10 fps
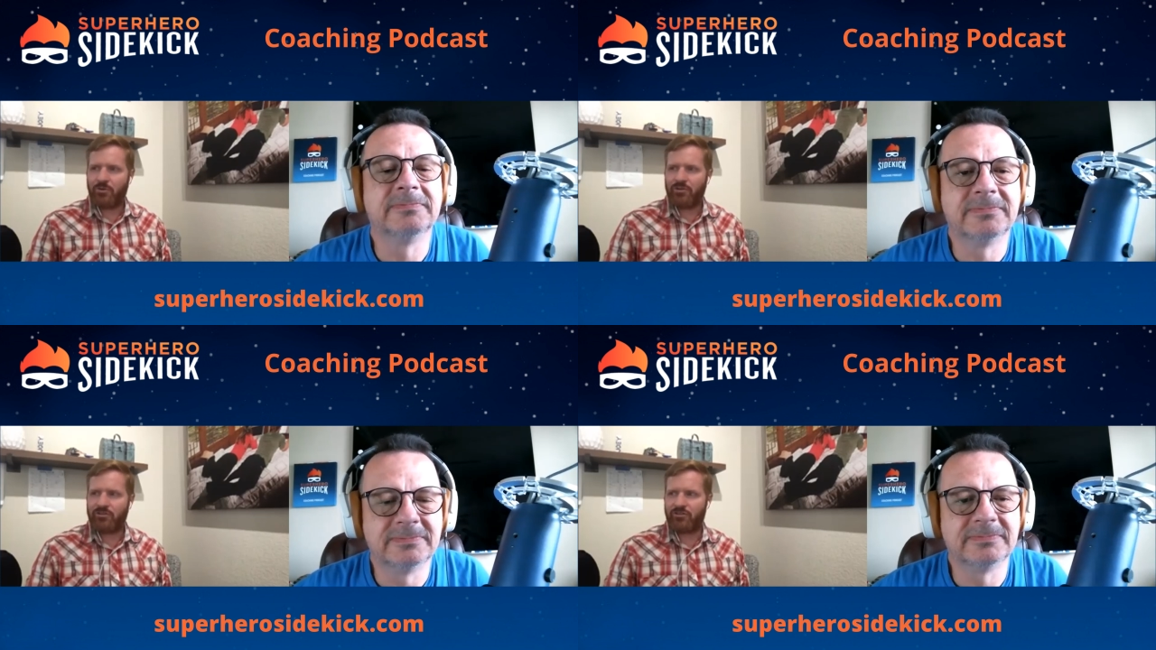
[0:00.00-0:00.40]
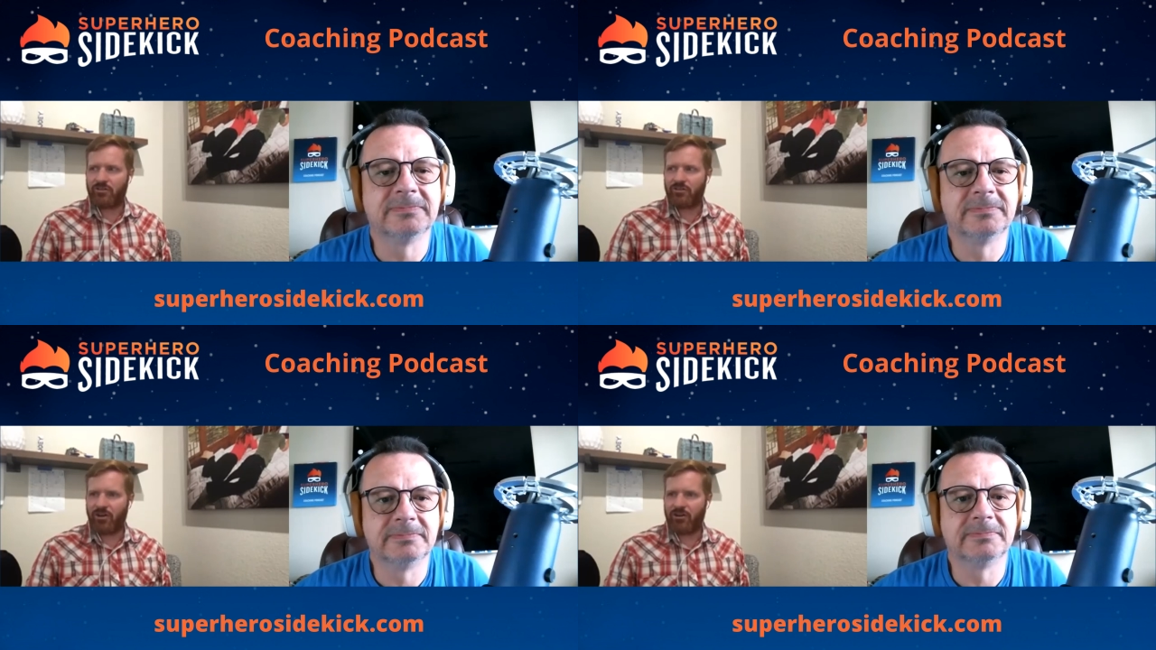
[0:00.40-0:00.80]
Speaker 1: which is the
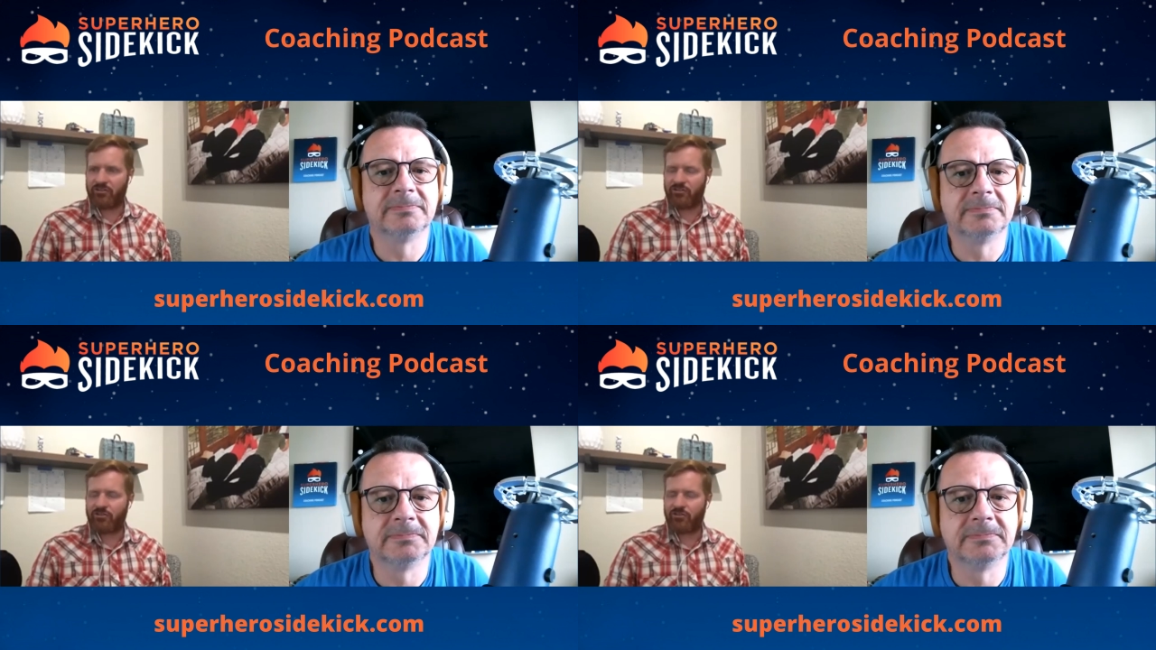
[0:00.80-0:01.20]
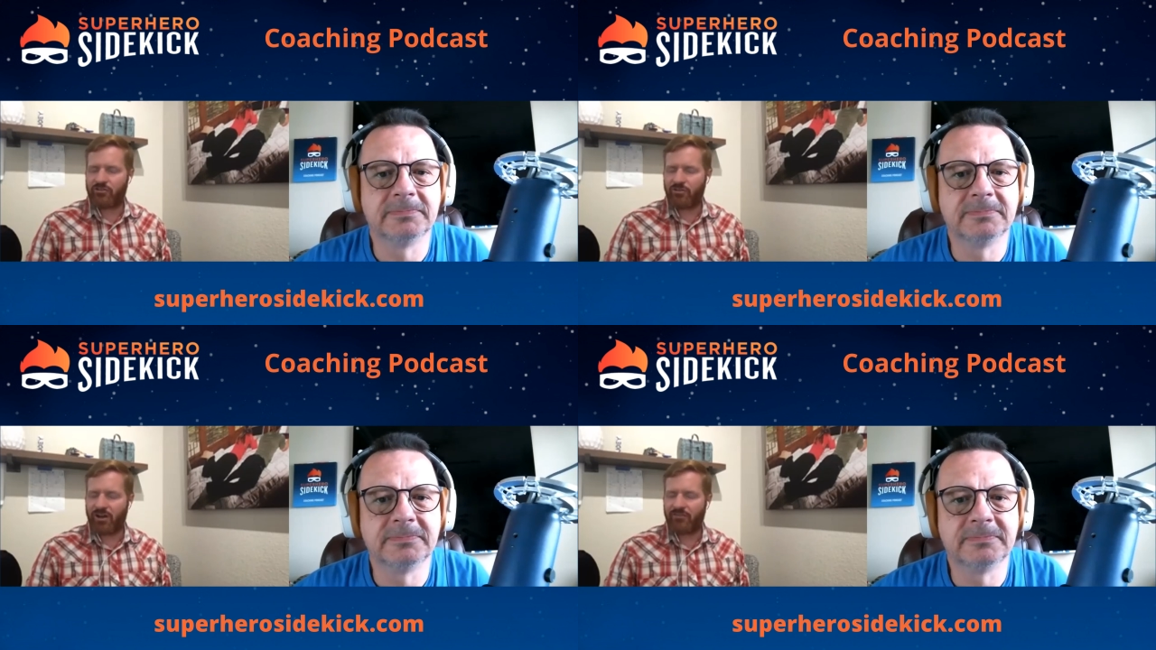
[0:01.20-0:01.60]
largest
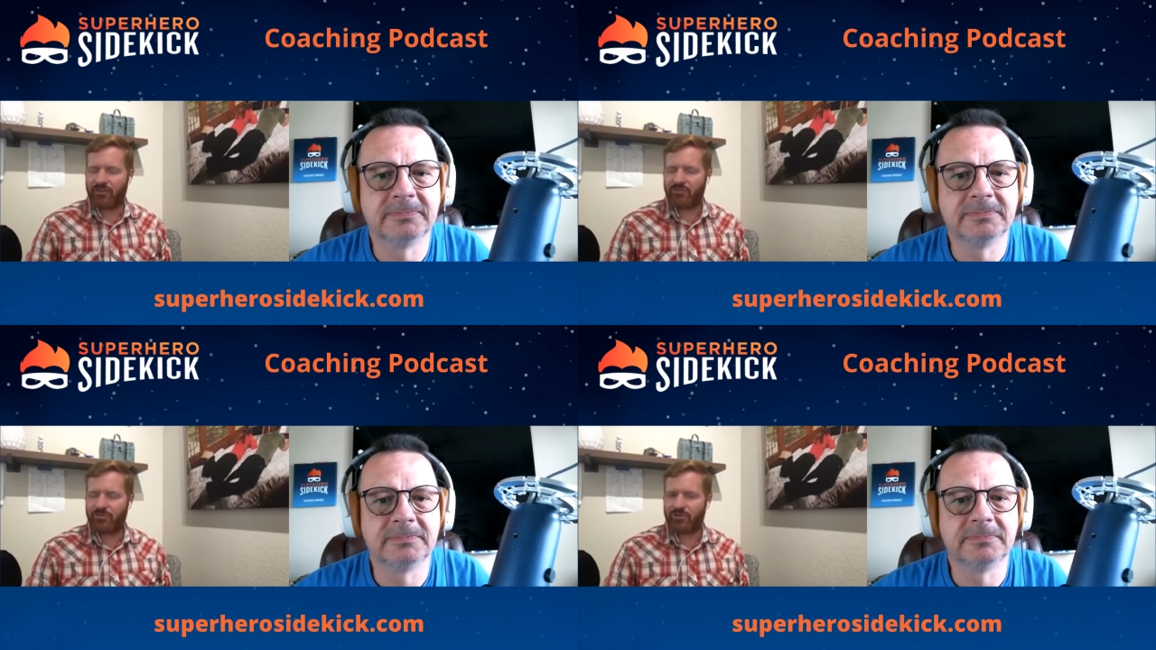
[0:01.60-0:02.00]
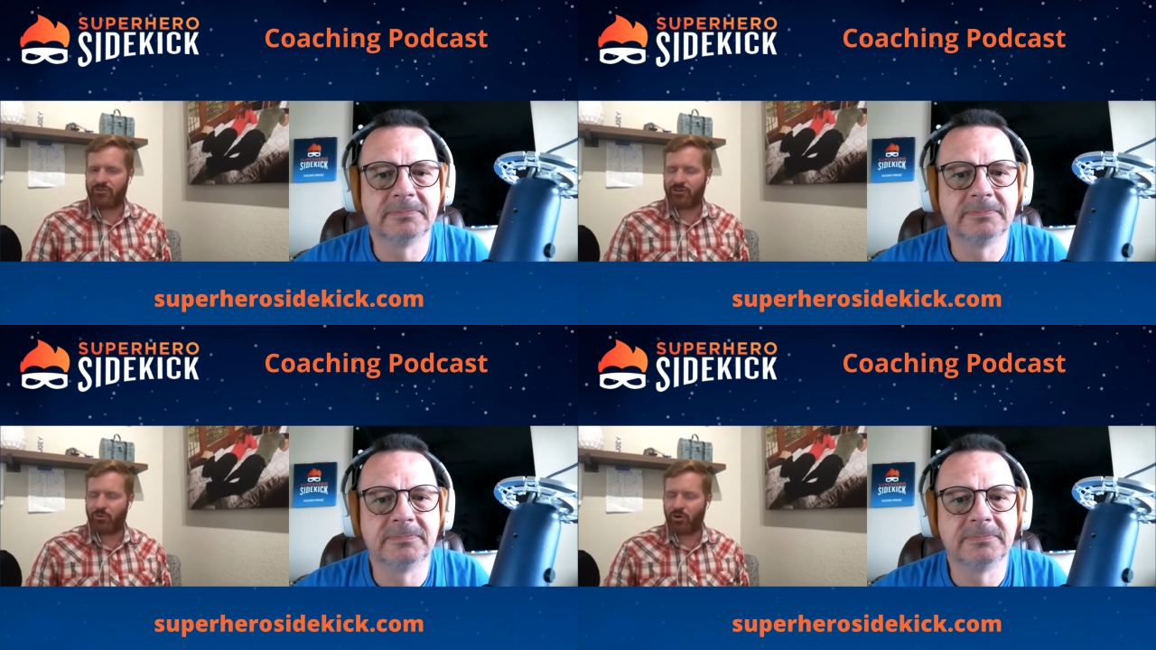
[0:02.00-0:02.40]
Christian rock
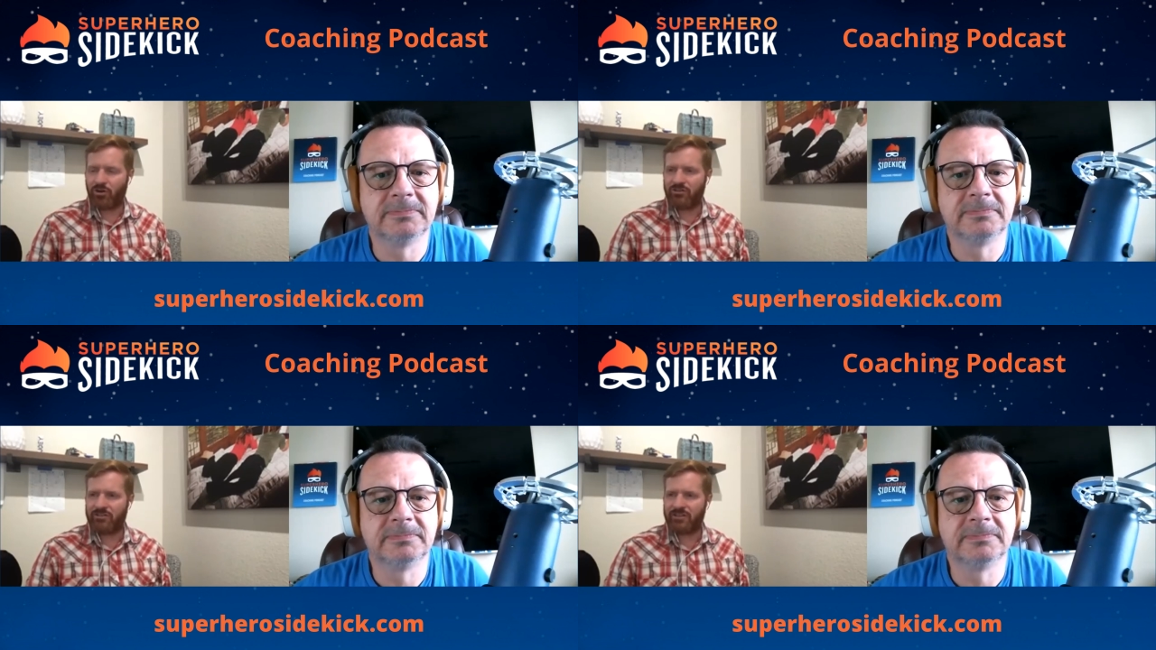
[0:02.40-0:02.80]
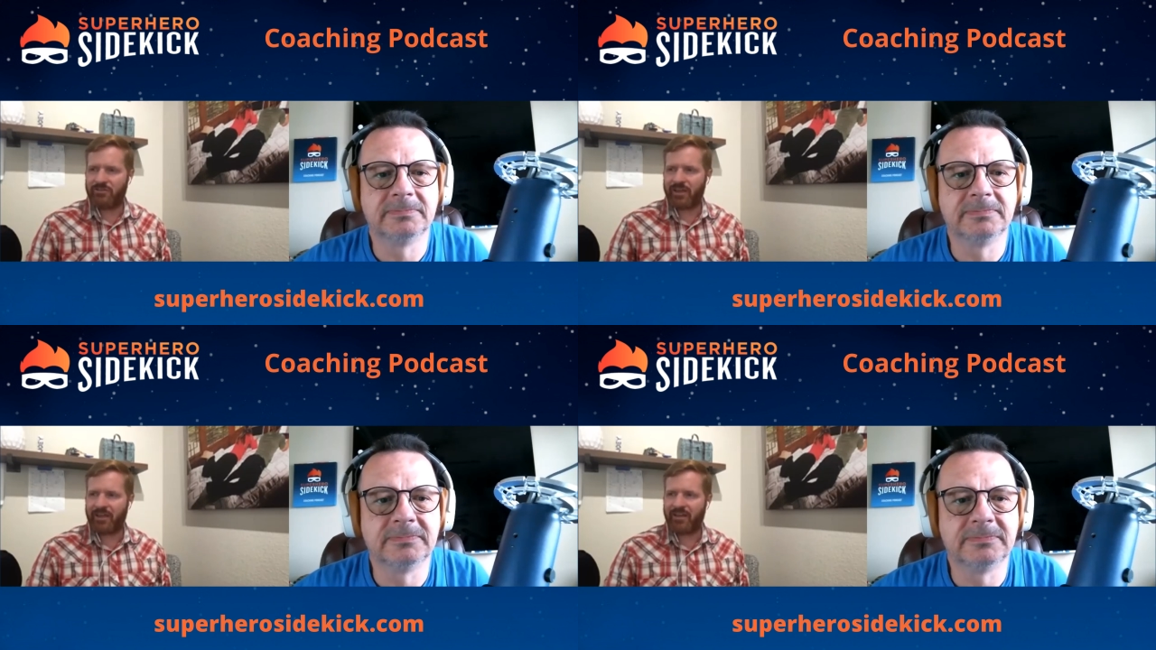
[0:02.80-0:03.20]
festivals in the world. He
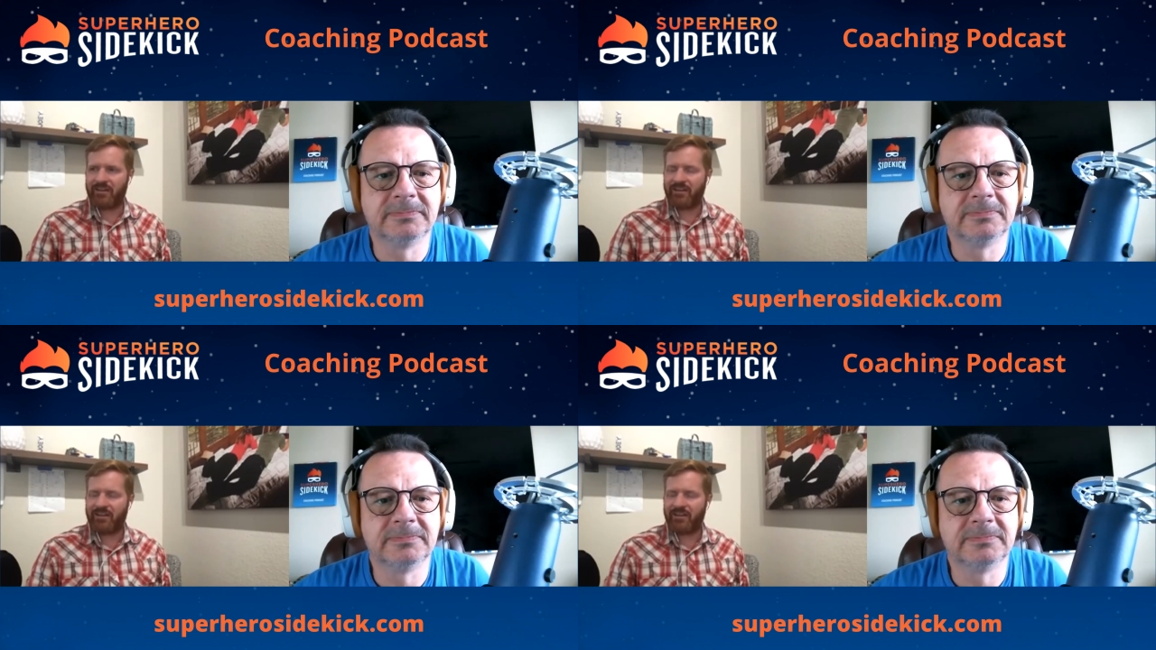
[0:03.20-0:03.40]
ran,